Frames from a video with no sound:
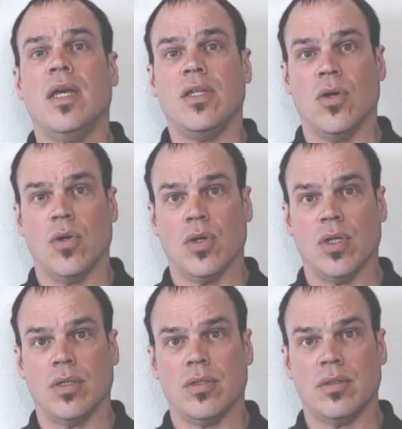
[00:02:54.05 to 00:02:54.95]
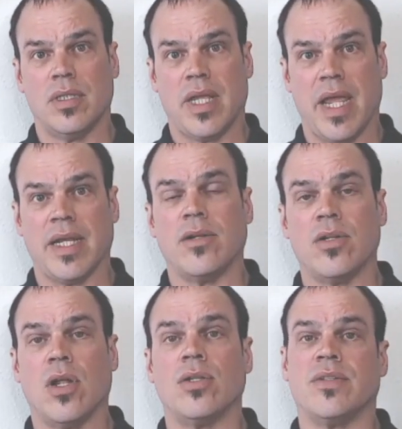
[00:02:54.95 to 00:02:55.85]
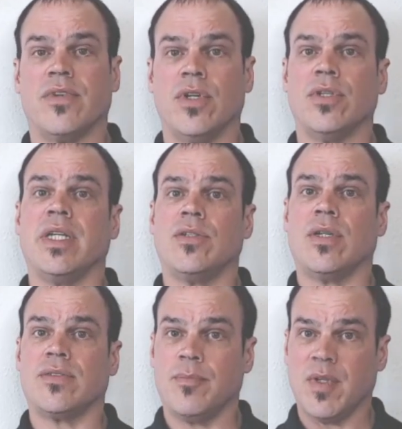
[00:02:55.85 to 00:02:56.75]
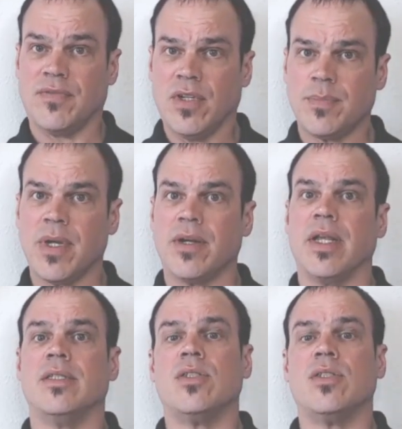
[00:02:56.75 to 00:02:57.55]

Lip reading: your $800 of earned interest from the first period.